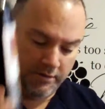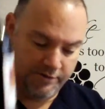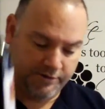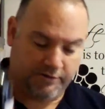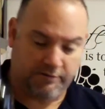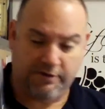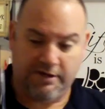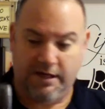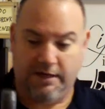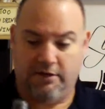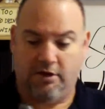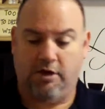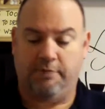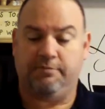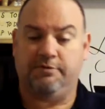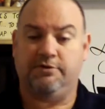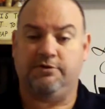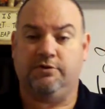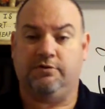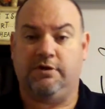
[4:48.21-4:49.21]
So again,
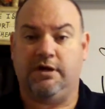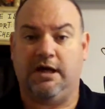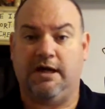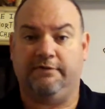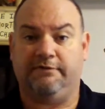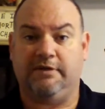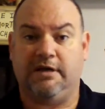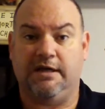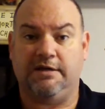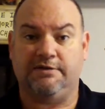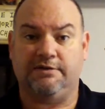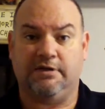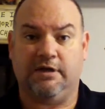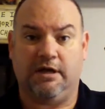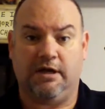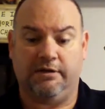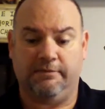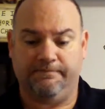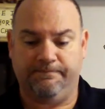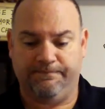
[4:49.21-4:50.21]
opened 2.5 days ago.